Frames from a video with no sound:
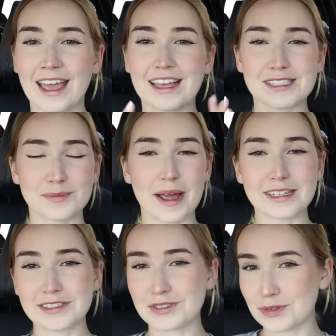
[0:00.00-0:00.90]
is
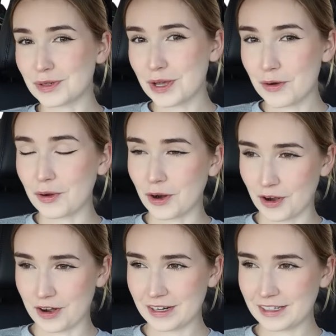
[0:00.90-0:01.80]
my studio
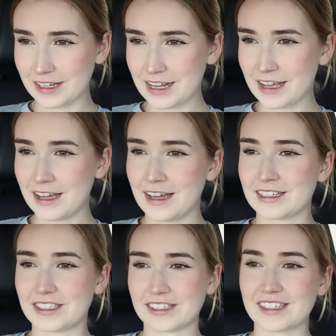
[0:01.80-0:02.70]
currently
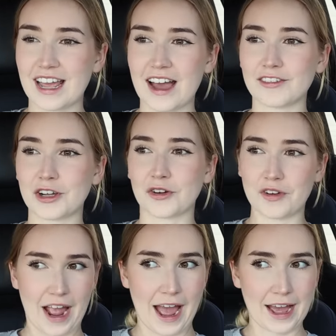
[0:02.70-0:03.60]
doesn't have a
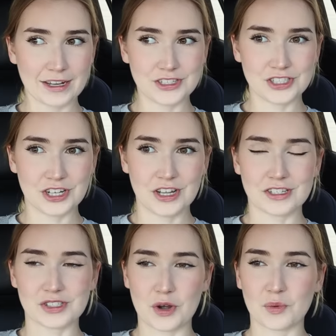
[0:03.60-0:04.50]
garage.
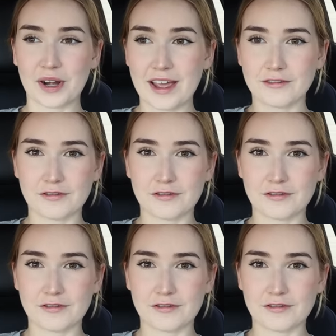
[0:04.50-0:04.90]
So when I